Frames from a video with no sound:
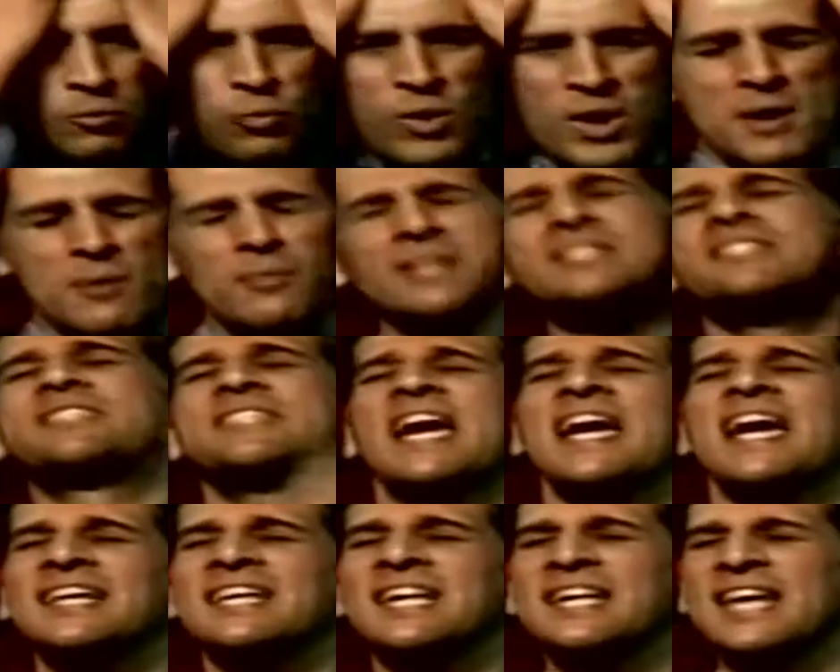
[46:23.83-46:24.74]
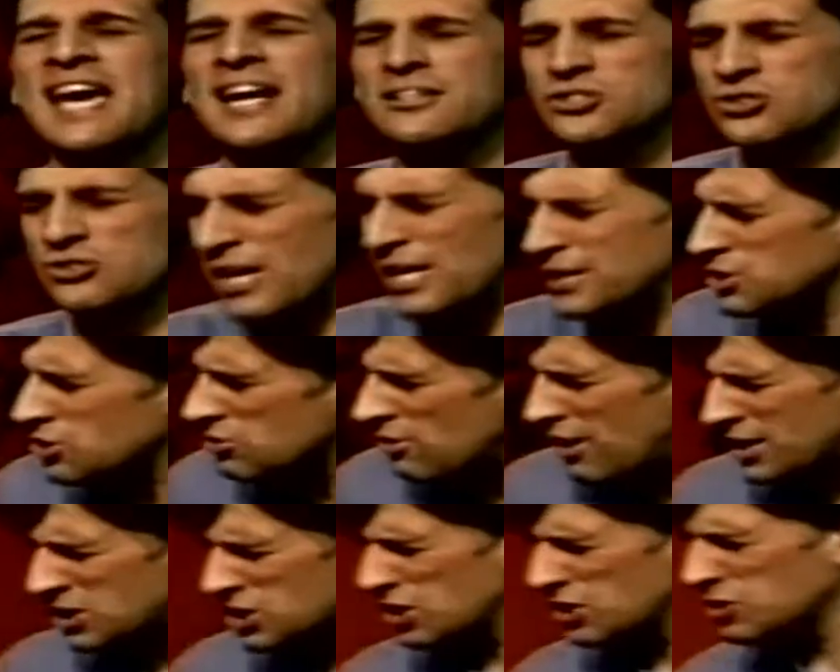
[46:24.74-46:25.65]
We were dead in our
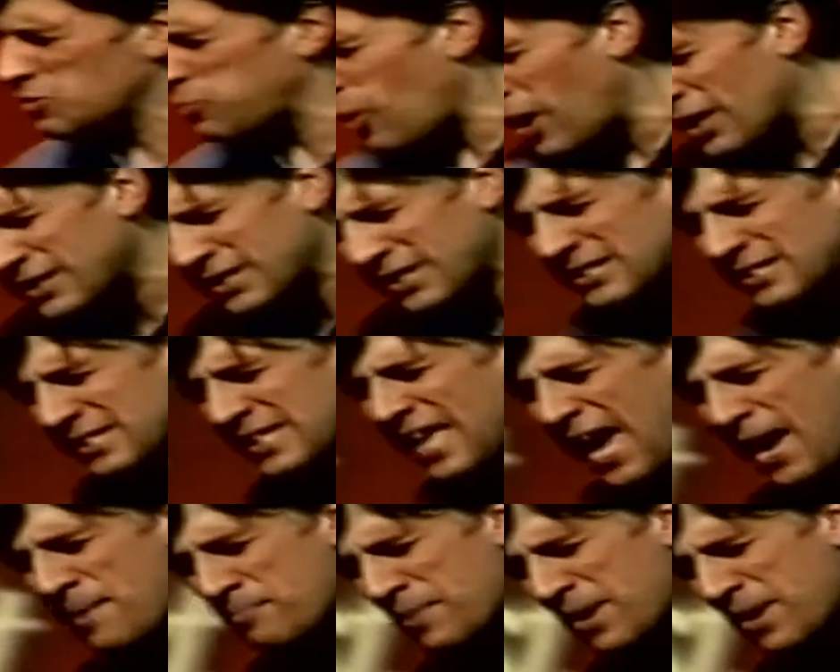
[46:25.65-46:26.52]
transgressions. What does that